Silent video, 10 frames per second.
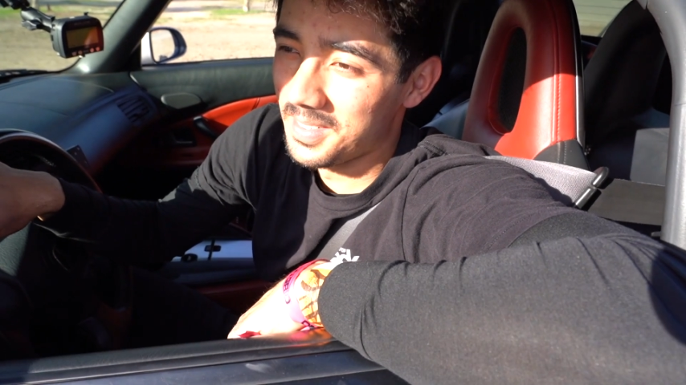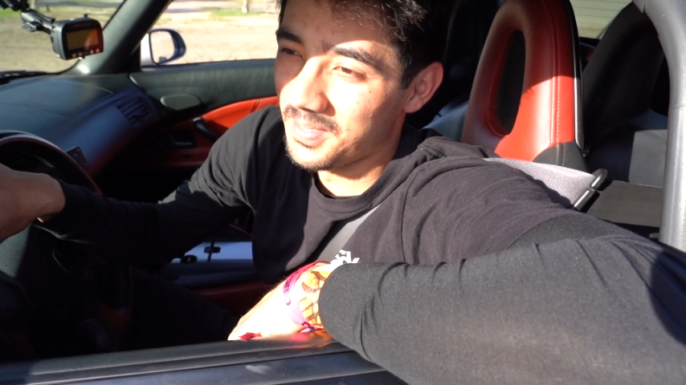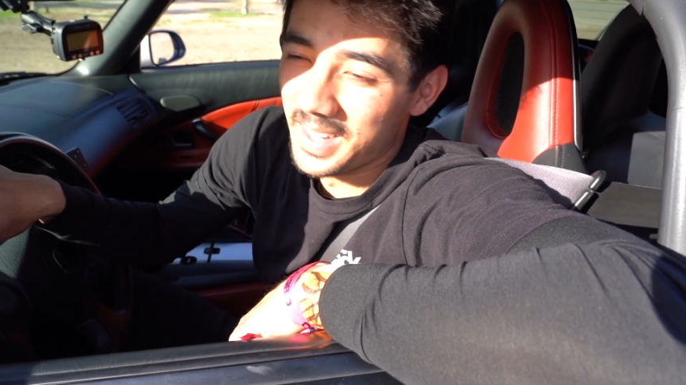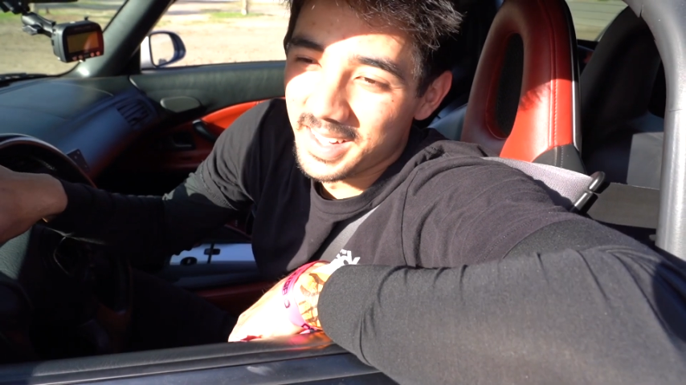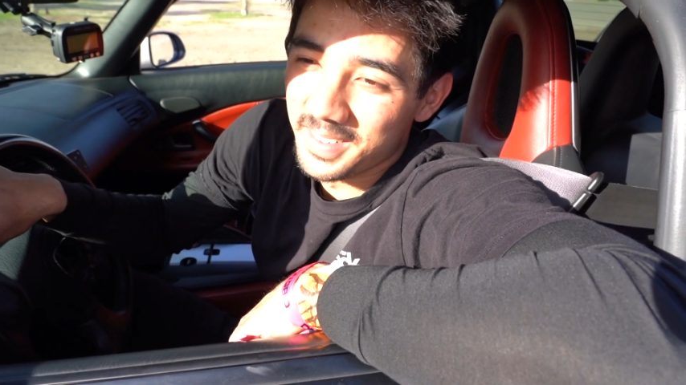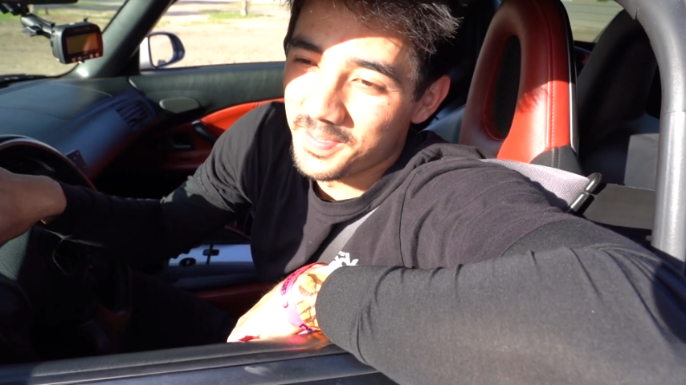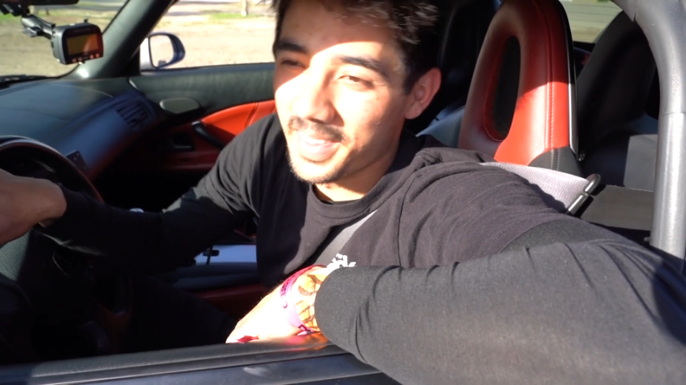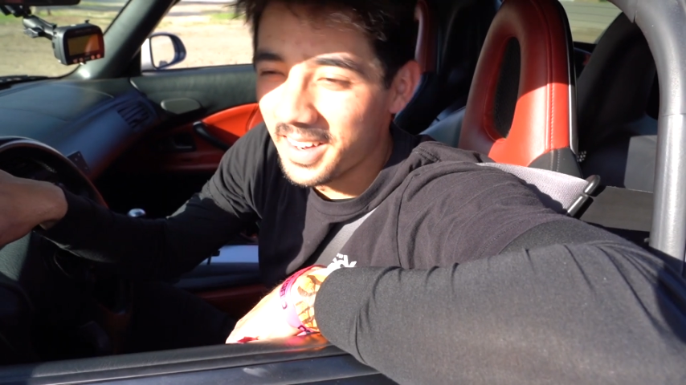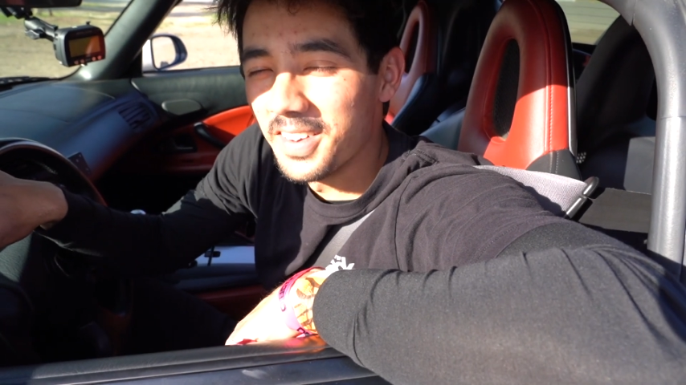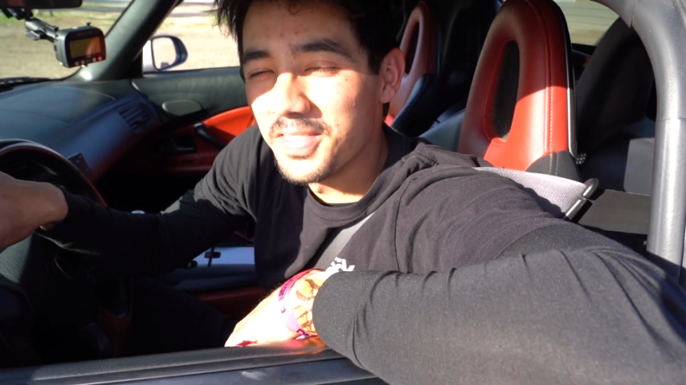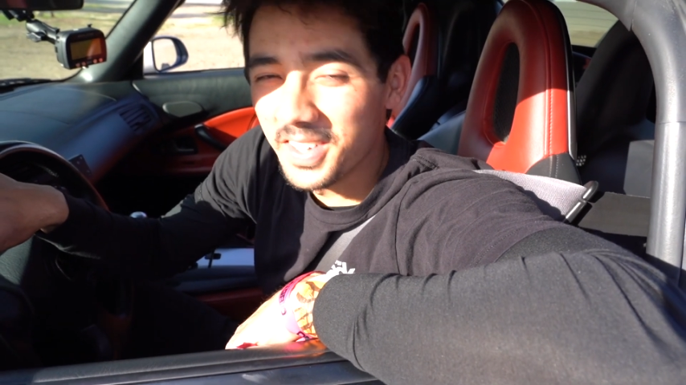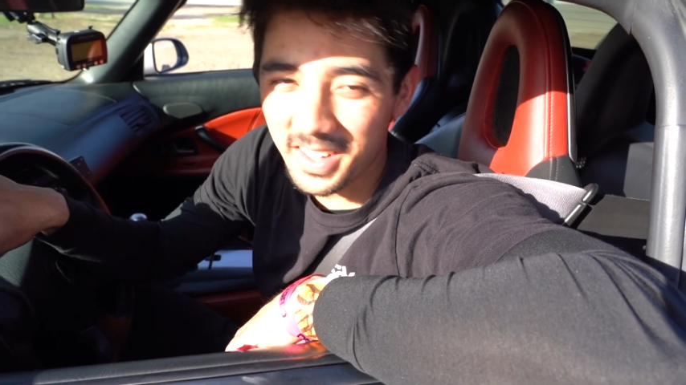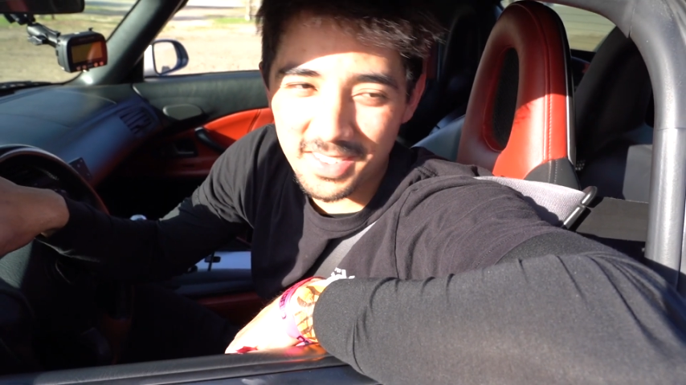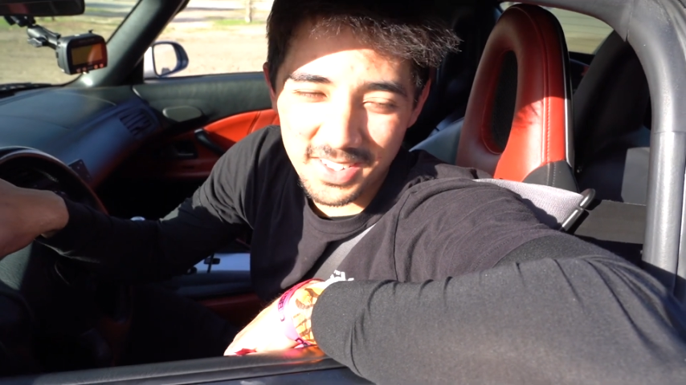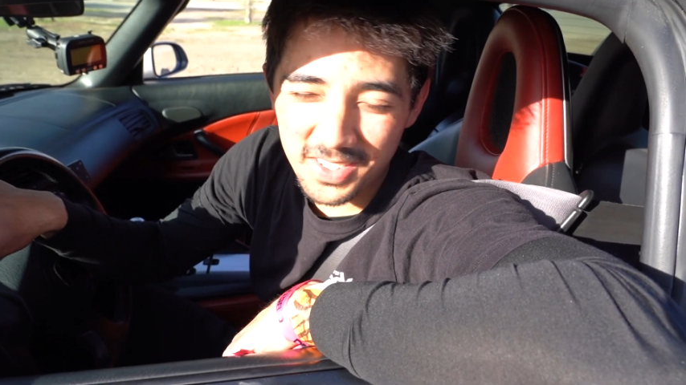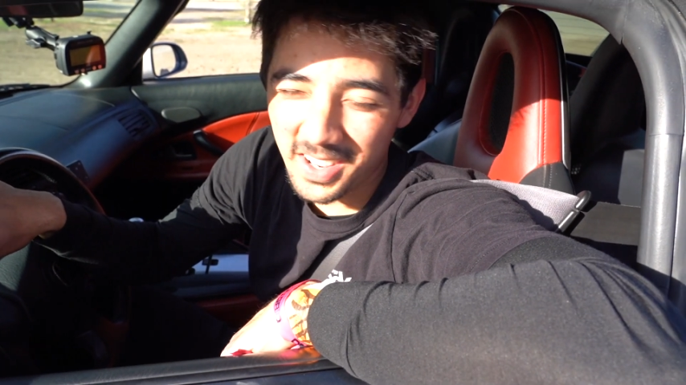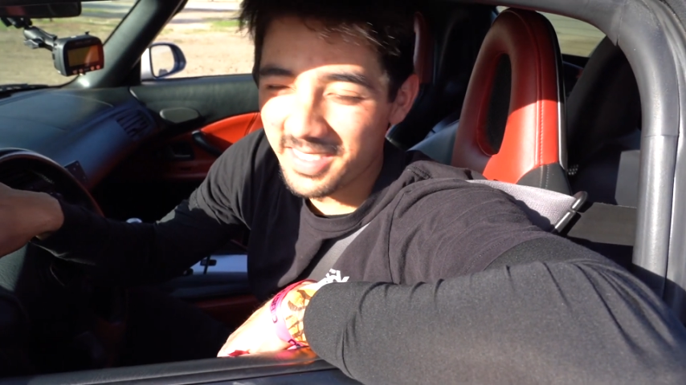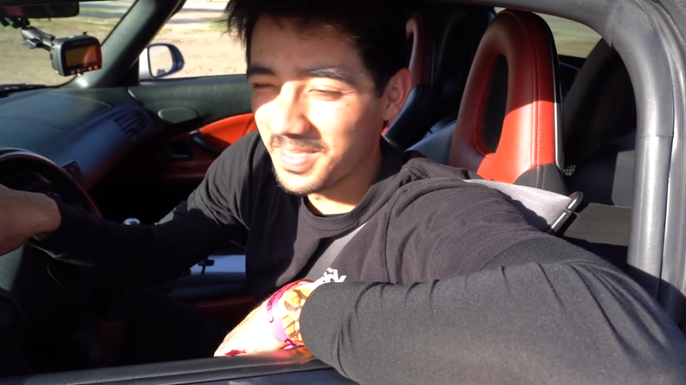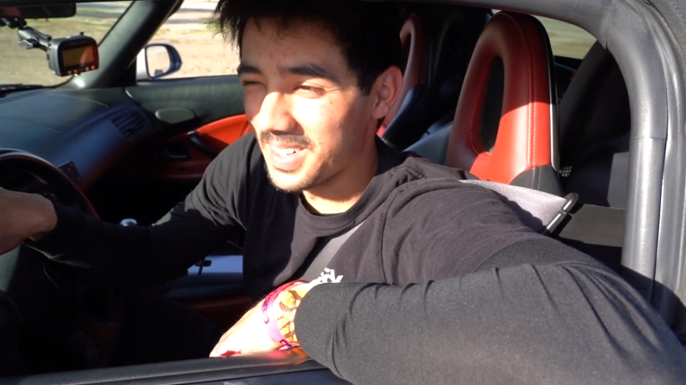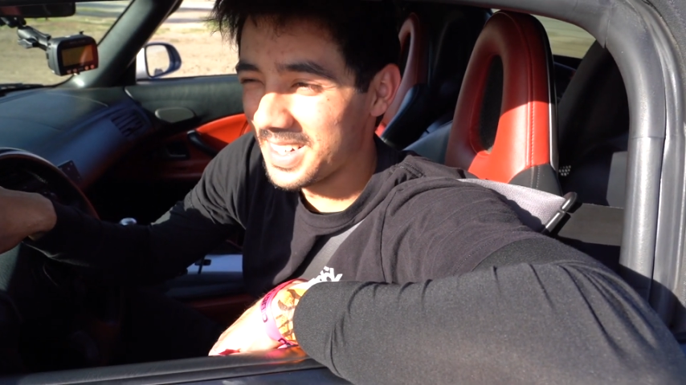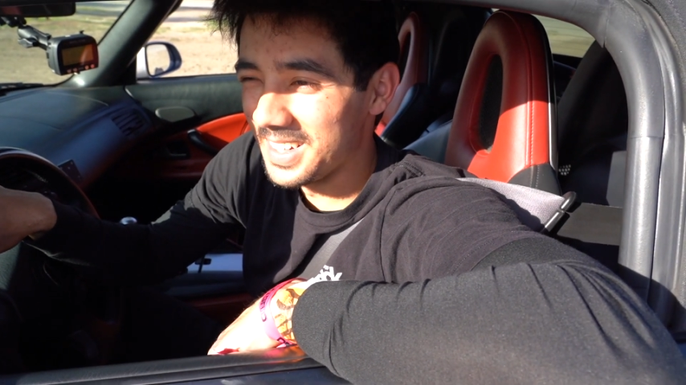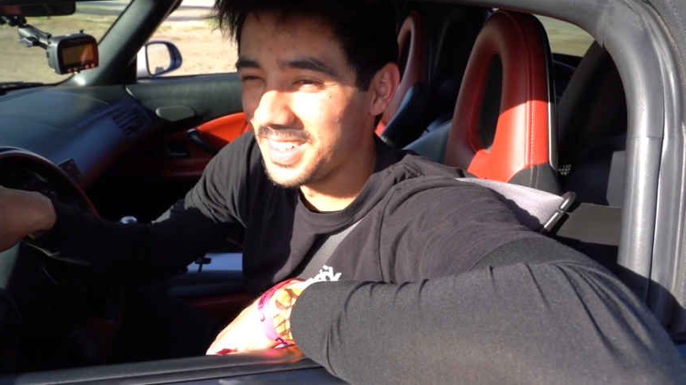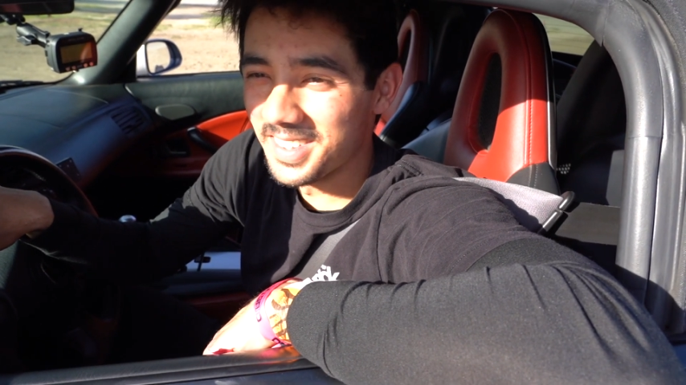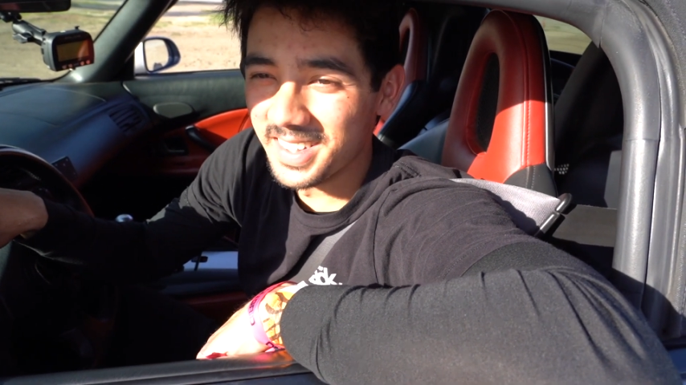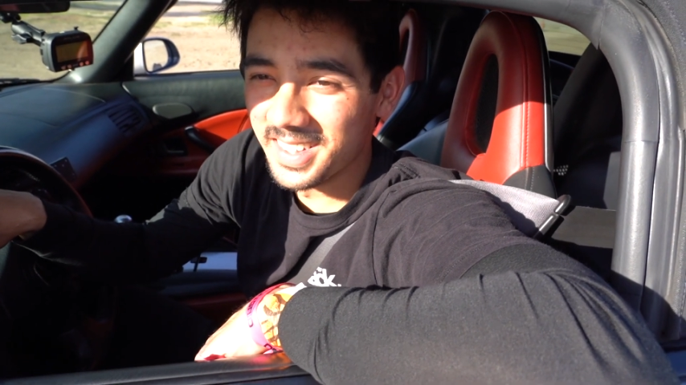But I don't know, I feel like I was still driving pretty decent.